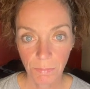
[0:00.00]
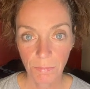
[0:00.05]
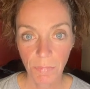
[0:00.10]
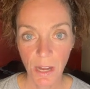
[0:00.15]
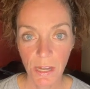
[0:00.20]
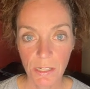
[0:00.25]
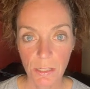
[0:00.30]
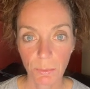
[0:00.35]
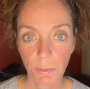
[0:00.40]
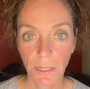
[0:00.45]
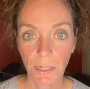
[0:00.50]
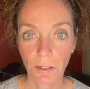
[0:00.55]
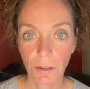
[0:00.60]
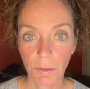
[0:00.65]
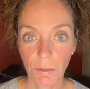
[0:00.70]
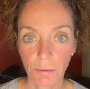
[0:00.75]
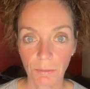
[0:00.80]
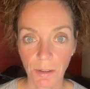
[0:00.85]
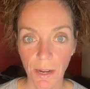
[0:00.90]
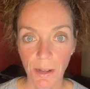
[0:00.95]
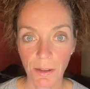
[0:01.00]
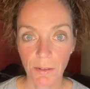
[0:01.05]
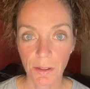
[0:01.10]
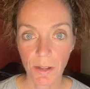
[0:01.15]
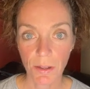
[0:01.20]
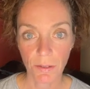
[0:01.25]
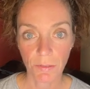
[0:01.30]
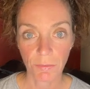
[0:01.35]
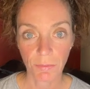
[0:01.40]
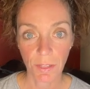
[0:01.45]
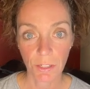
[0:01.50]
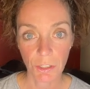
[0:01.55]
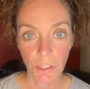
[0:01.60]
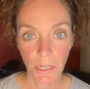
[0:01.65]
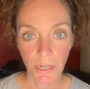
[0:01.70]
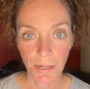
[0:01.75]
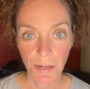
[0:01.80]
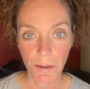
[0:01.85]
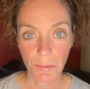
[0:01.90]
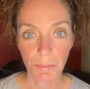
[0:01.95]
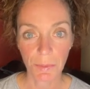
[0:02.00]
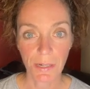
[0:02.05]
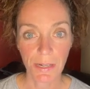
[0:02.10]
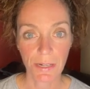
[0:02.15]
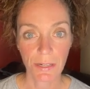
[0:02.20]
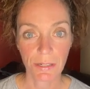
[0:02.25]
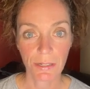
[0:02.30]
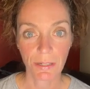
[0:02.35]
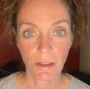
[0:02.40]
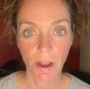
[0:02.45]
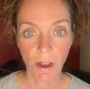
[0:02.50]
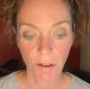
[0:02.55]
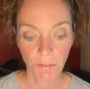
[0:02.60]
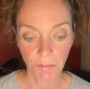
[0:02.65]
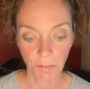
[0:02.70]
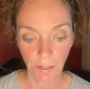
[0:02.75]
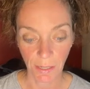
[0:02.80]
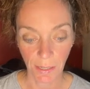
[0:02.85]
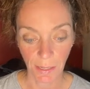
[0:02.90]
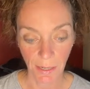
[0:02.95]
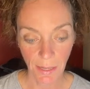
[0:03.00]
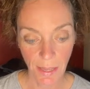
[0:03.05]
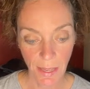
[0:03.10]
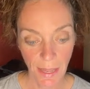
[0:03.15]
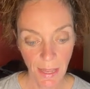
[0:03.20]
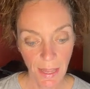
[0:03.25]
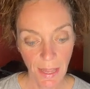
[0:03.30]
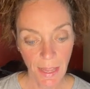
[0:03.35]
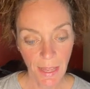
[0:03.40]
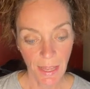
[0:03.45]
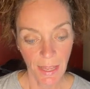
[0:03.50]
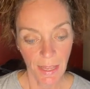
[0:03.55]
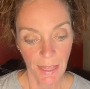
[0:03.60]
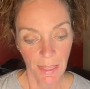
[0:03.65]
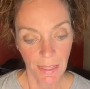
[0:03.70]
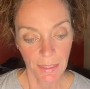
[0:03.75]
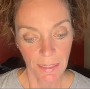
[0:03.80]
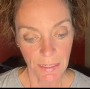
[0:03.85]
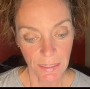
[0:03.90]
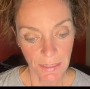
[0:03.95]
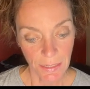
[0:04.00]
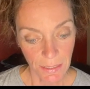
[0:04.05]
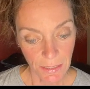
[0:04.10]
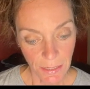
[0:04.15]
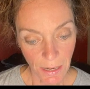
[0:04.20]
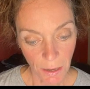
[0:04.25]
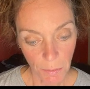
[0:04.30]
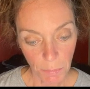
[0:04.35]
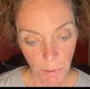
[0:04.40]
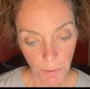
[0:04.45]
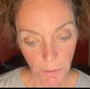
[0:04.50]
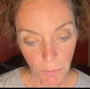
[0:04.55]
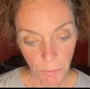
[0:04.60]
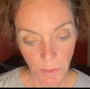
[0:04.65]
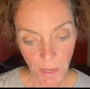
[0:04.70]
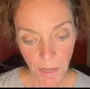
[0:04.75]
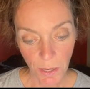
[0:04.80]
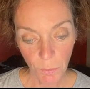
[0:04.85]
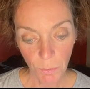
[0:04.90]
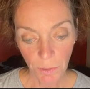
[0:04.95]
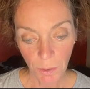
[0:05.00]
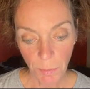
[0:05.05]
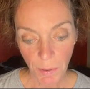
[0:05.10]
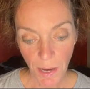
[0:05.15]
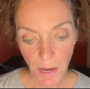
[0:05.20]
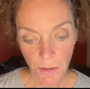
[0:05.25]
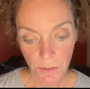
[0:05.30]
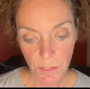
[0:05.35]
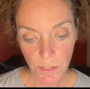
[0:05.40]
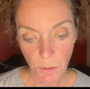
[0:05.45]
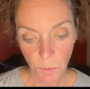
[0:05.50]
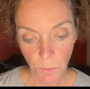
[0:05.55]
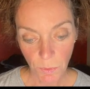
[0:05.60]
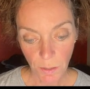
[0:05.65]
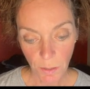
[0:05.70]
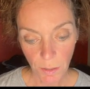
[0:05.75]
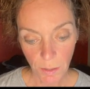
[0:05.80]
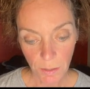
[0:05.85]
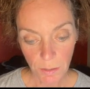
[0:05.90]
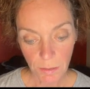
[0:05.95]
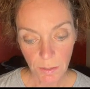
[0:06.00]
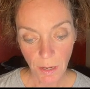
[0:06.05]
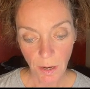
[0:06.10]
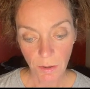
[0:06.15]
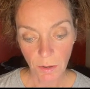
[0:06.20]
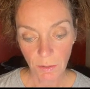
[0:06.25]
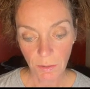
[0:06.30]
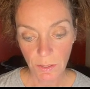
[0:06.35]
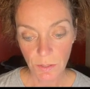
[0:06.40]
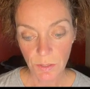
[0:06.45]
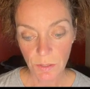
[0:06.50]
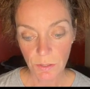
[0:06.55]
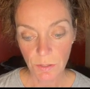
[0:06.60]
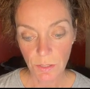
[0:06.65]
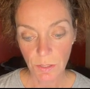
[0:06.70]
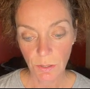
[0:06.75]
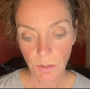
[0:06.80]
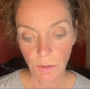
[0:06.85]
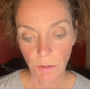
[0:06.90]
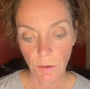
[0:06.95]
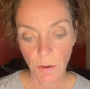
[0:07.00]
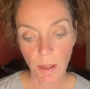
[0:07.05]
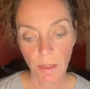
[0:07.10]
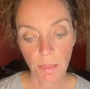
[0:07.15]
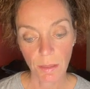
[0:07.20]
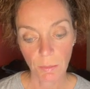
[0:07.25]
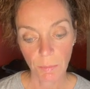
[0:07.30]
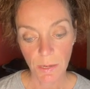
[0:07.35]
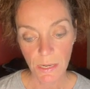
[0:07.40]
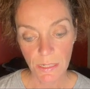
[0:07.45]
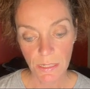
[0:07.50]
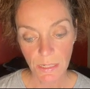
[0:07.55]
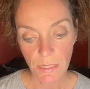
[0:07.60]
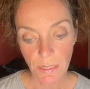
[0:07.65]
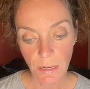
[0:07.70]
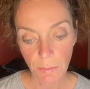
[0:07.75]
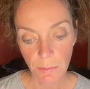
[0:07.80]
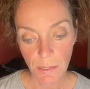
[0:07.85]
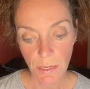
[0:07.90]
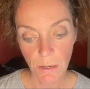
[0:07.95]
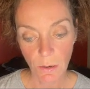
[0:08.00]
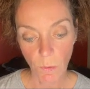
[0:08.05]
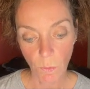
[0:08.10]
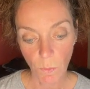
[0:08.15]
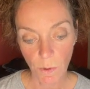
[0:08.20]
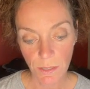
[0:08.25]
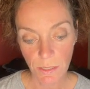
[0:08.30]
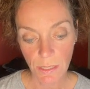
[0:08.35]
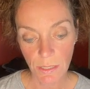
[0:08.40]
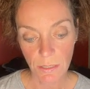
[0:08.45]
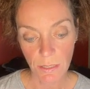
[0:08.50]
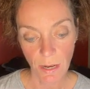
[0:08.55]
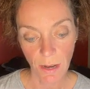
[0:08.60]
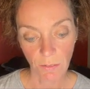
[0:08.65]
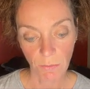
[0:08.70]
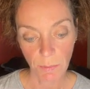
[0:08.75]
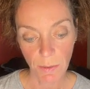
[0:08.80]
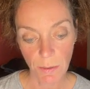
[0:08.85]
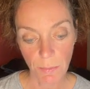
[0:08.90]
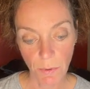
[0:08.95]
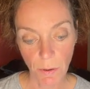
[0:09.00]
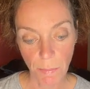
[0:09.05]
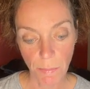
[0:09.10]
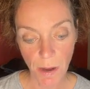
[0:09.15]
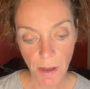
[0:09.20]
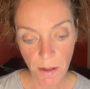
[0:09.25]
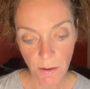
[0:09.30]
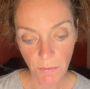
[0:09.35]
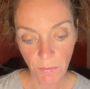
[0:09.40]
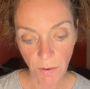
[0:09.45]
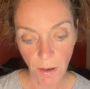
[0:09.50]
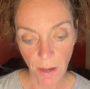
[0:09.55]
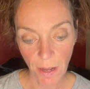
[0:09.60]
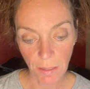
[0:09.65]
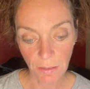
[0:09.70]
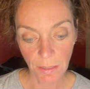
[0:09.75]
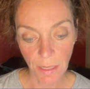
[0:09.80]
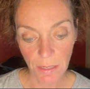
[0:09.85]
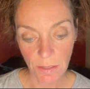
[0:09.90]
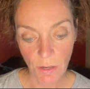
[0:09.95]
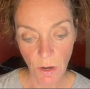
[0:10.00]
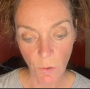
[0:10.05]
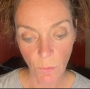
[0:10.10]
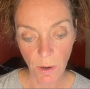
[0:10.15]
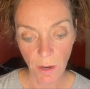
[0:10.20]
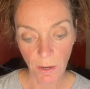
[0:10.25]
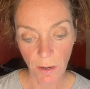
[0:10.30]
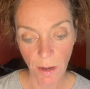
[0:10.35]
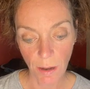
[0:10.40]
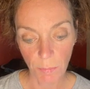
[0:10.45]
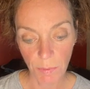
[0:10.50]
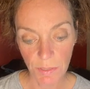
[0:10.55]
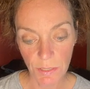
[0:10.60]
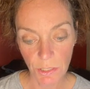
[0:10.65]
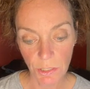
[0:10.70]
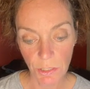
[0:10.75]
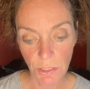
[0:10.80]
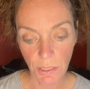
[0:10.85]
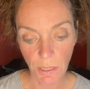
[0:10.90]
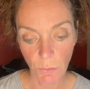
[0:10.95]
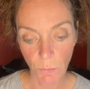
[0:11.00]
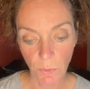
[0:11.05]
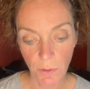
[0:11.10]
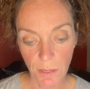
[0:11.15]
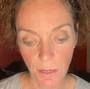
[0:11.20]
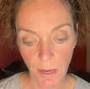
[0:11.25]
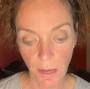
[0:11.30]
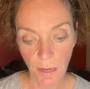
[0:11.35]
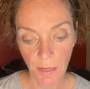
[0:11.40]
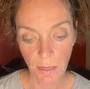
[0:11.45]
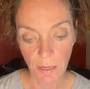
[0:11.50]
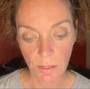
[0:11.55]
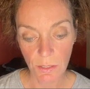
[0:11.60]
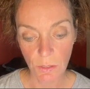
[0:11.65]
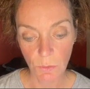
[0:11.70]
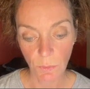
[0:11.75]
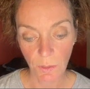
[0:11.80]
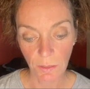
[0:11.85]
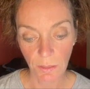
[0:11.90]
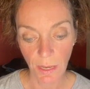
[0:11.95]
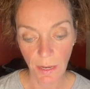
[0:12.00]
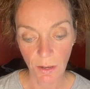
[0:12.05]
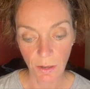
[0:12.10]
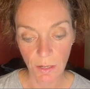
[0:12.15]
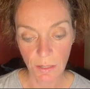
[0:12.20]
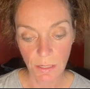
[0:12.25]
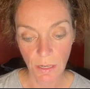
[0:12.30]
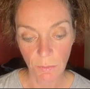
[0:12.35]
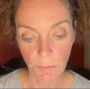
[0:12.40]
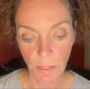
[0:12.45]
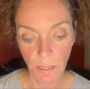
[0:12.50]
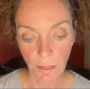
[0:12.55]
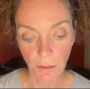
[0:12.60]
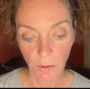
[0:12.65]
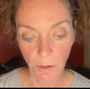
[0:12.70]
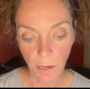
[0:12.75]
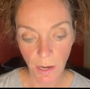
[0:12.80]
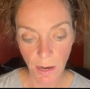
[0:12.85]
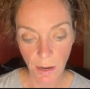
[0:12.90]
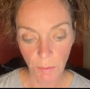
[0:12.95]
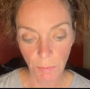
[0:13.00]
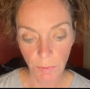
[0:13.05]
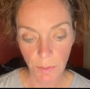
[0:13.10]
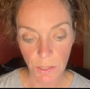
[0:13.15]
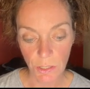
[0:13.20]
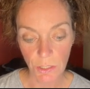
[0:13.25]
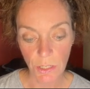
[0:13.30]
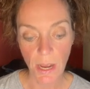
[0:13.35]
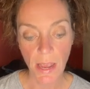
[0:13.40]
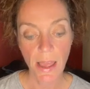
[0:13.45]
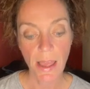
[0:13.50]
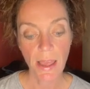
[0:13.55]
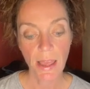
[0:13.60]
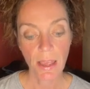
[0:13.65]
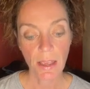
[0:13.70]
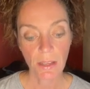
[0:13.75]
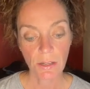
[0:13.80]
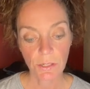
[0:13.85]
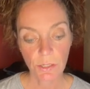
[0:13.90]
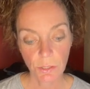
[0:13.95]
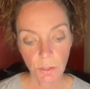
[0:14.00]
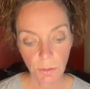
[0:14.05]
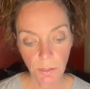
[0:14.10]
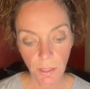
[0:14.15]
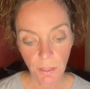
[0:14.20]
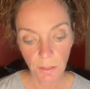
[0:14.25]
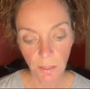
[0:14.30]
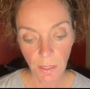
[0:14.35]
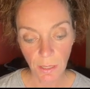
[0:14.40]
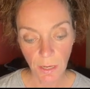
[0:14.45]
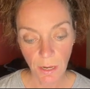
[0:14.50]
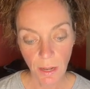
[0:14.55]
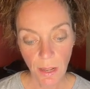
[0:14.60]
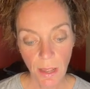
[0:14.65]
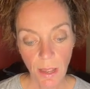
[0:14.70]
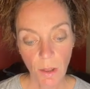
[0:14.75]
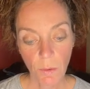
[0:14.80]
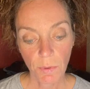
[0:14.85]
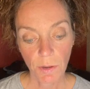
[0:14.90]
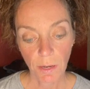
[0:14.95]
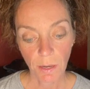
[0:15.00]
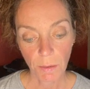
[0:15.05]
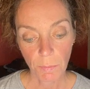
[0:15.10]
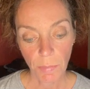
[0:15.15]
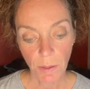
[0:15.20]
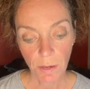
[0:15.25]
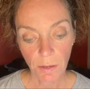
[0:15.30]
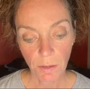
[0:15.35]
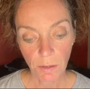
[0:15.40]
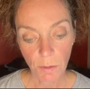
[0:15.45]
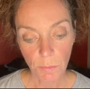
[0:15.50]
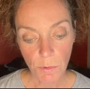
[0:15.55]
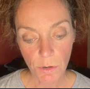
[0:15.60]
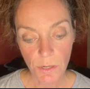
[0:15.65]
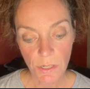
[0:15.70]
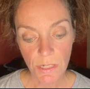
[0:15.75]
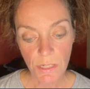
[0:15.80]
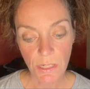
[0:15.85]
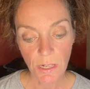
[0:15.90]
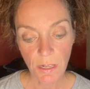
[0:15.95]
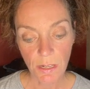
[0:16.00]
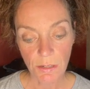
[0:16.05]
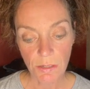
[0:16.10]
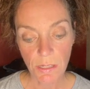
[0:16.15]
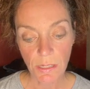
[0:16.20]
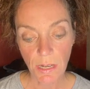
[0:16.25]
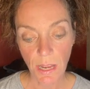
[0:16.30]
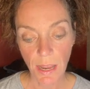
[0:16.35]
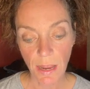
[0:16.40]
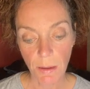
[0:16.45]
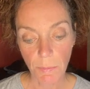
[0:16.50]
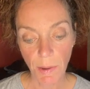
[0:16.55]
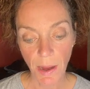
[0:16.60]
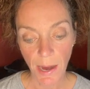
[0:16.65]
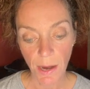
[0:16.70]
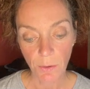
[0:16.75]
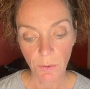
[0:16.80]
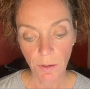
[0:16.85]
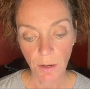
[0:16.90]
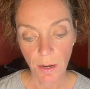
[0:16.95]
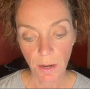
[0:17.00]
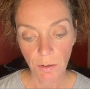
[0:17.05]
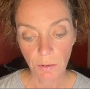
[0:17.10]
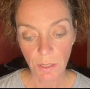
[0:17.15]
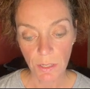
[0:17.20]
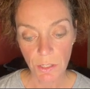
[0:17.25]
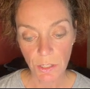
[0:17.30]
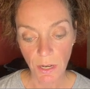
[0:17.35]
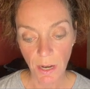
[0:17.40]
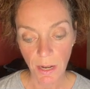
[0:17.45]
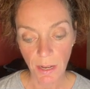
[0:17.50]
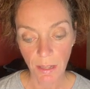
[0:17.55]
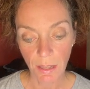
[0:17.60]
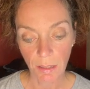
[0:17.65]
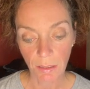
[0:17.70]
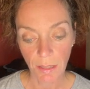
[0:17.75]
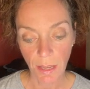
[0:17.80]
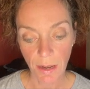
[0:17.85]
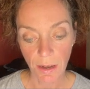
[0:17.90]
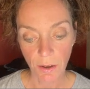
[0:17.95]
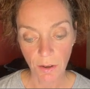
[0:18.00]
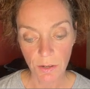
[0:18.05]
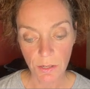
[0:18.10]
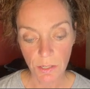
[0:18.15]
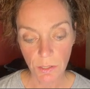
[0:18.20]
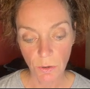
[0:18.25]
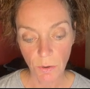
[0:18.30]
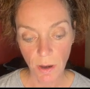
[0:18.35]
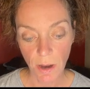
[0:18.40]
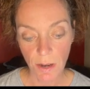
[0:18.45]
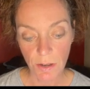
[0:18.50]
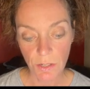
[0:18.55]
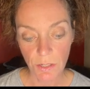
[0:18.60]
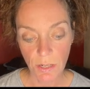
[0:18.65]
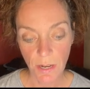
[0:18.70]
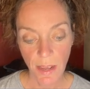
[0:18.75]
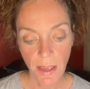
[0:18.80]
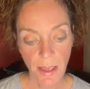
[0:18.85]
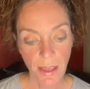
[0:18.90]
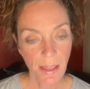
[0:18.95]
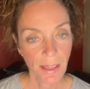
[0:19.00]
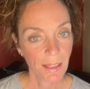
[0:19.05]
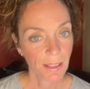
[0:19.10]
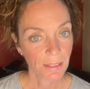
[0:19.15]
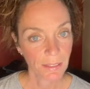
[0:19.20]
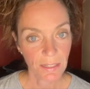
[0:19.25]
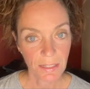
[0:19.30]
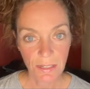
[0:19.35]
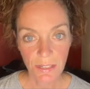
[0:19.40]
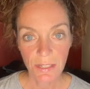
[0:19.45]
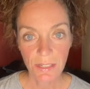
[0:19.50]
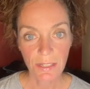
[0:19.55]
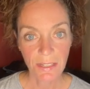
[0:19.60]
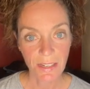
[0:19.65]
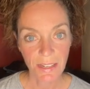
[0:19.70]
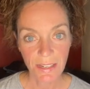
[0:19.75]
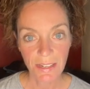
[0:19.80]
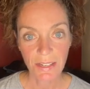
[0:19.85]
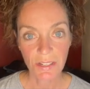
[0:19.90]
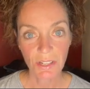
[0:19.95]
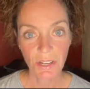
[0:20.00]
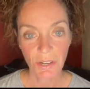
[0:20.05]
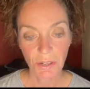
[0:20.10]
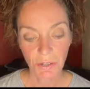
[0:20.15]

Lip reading: possibly go the route of the J Company's offering. This did not bode well with the powers that were, not only due to the PTW wanting to have people modified, they don't want competition against what they are attempting to accomplish. Historically, when a competitor merges against a power-hungry giant, they are squashed. This is